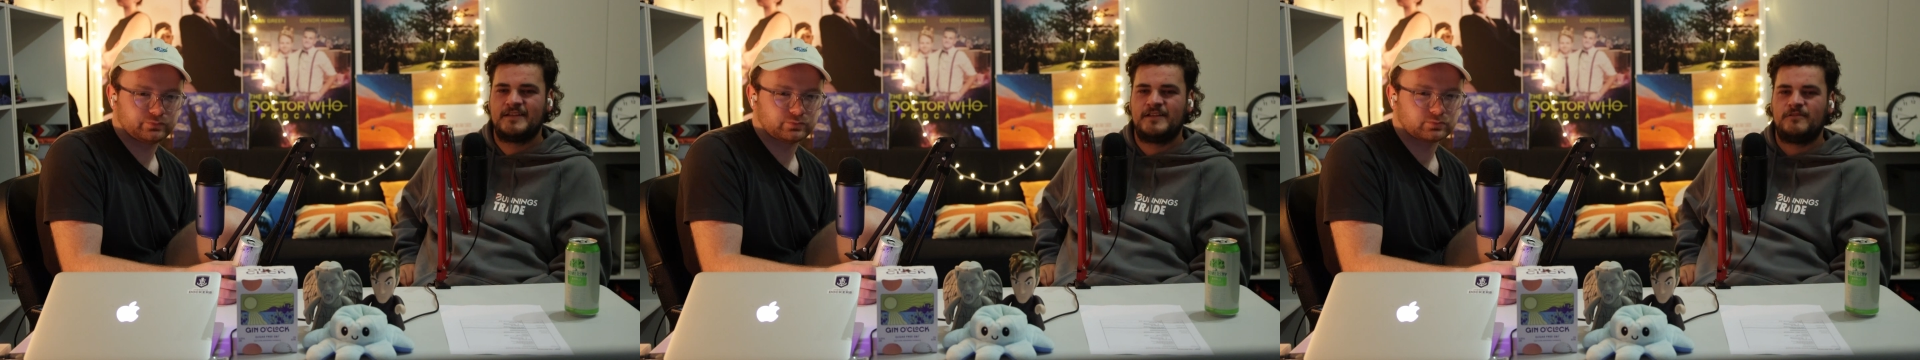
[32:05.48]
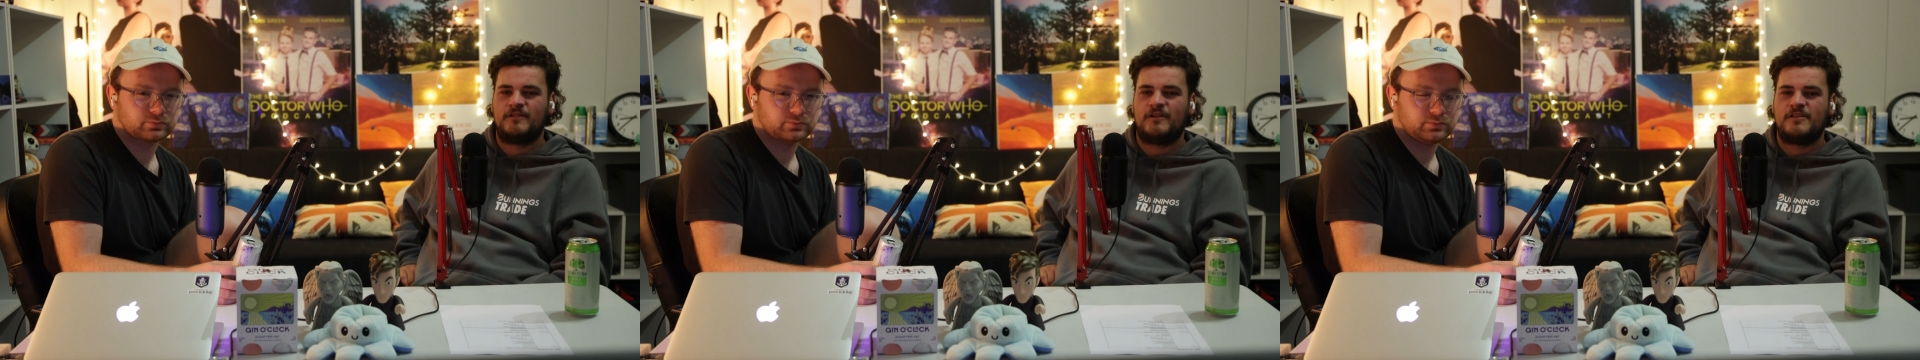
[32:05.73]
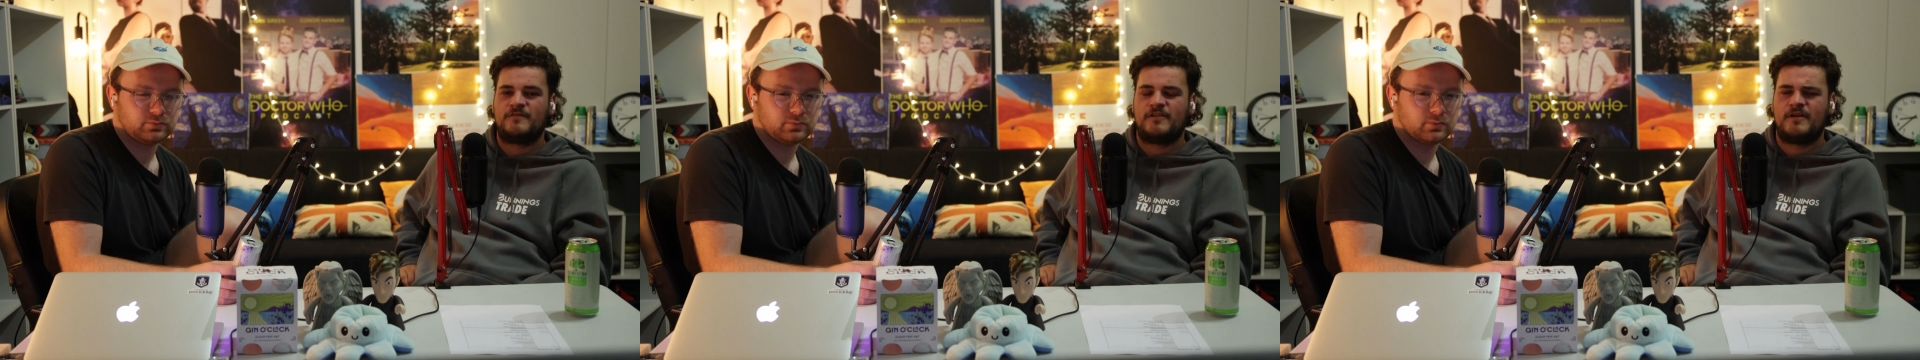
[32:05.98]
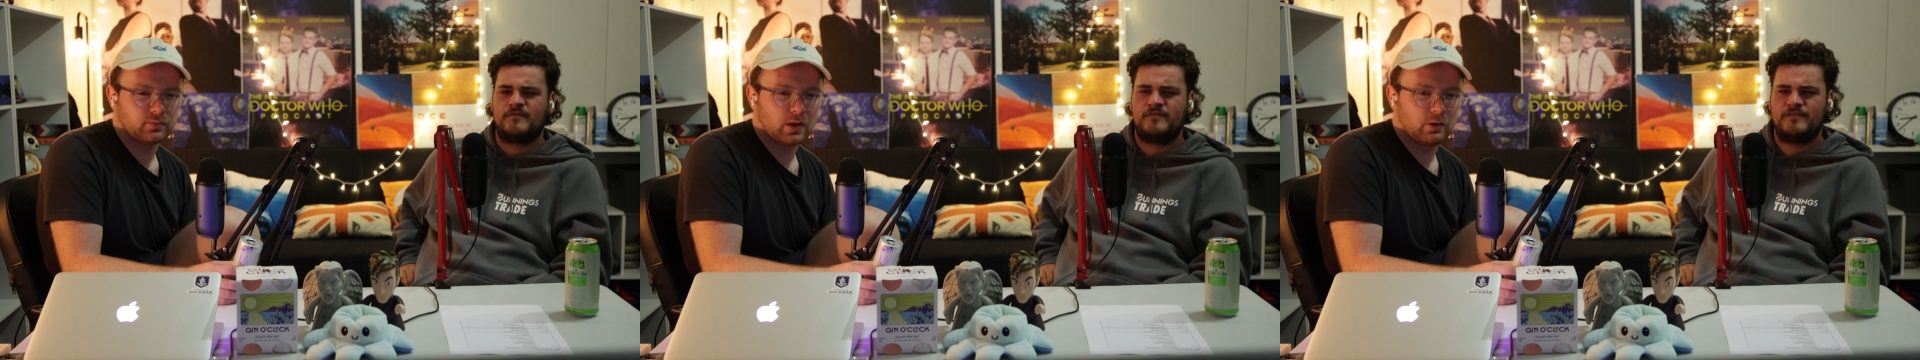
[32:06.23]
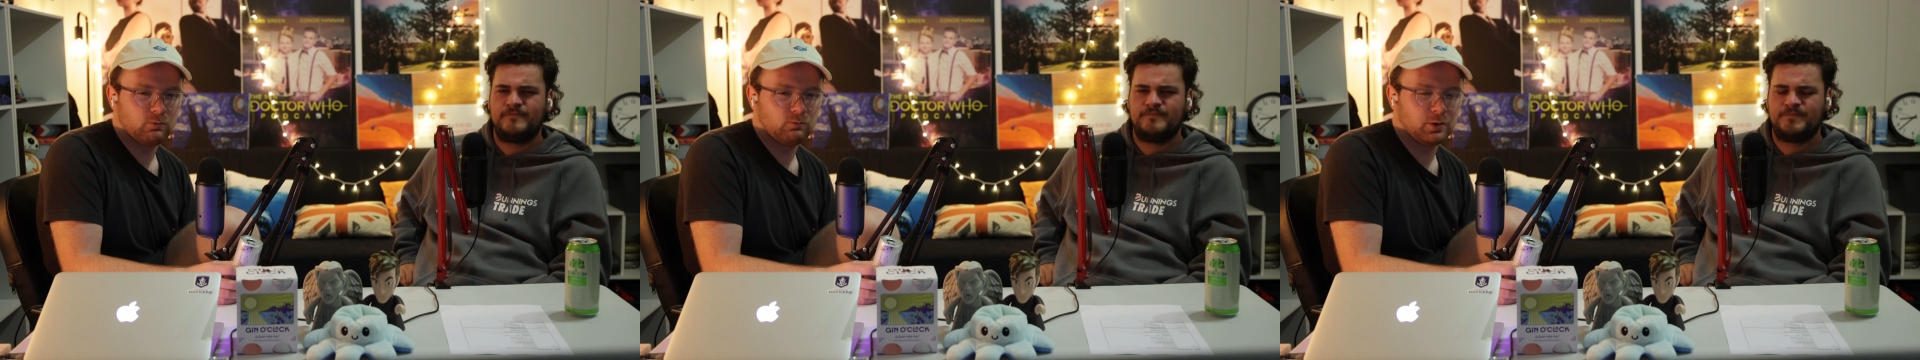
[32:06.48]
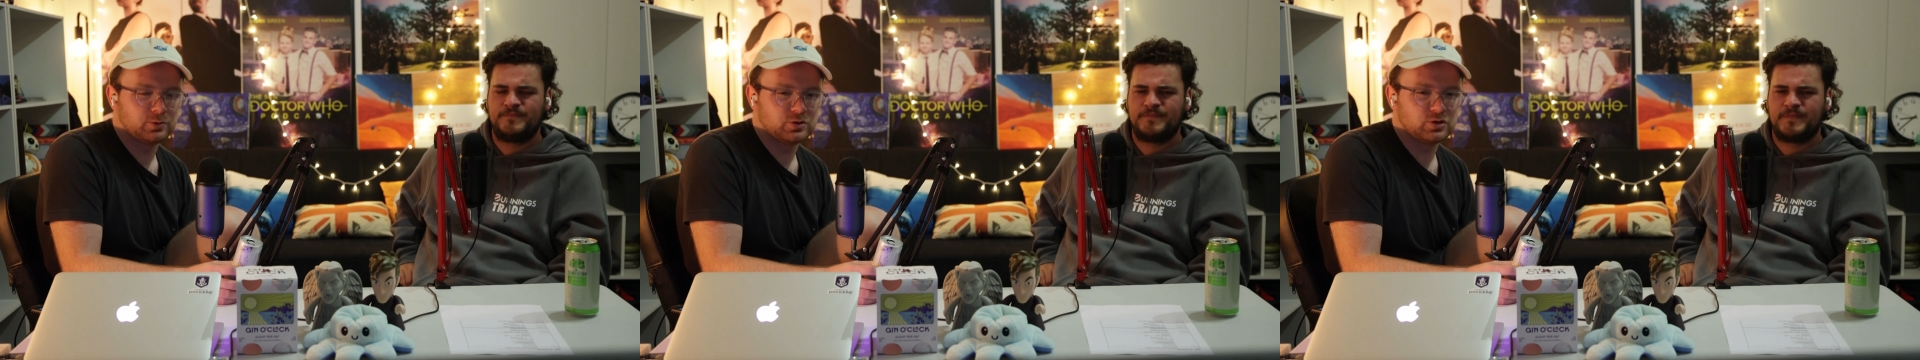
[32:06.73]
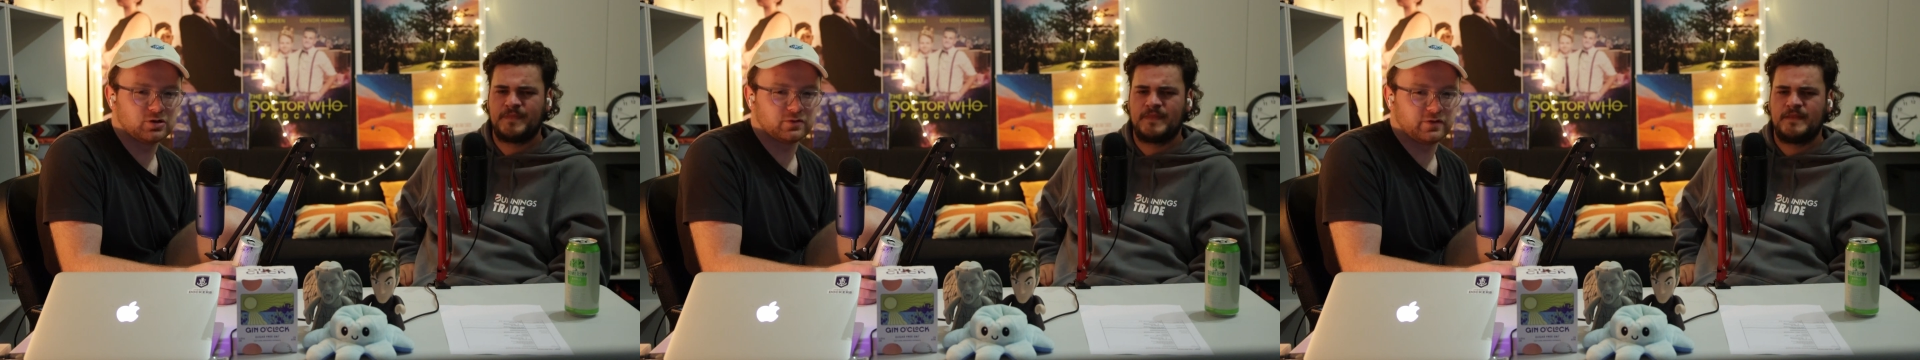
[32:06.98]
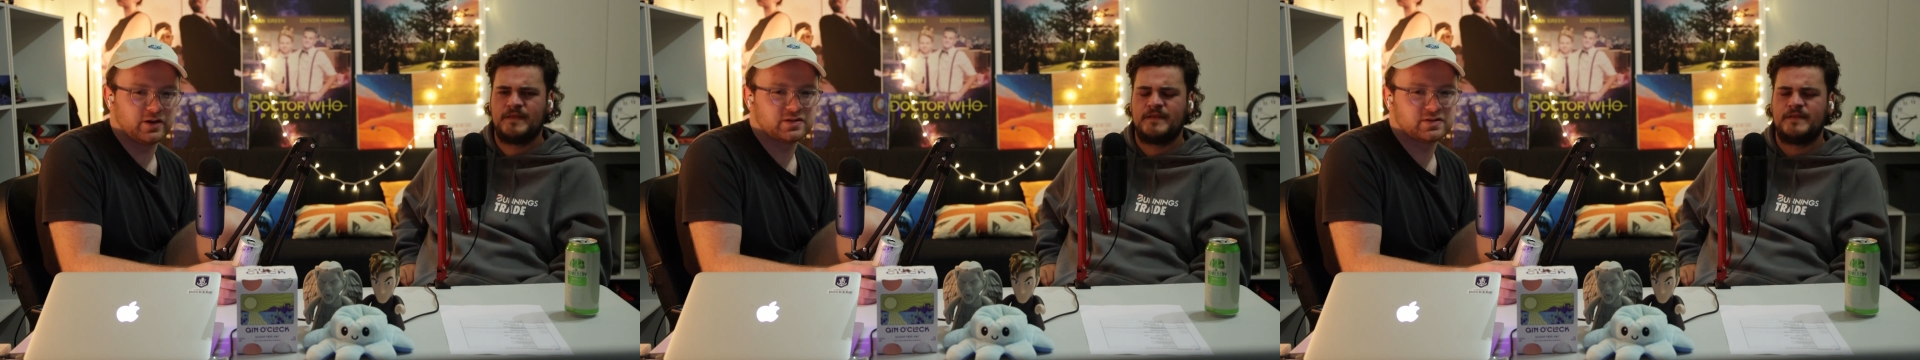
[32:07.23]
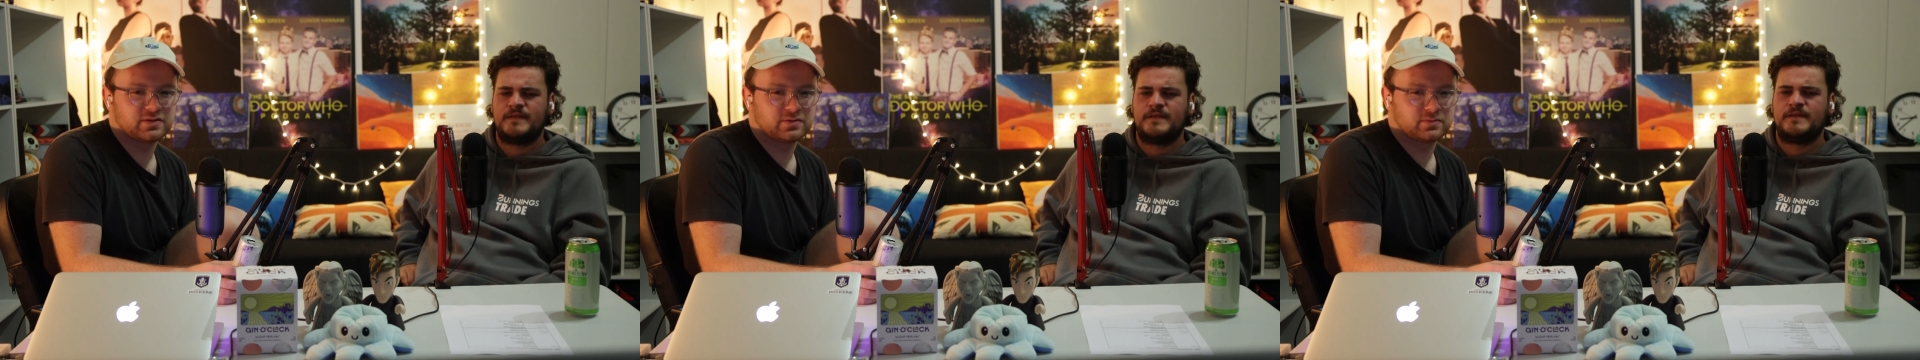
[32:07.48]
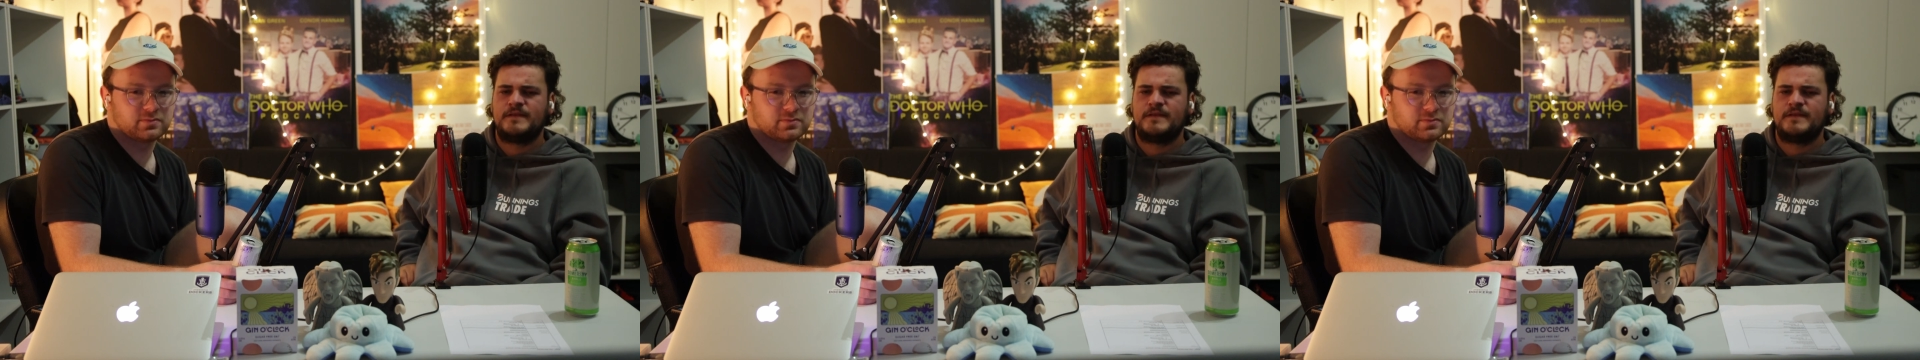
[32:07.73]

Speaker 1: Little close for comfort. What would you confess?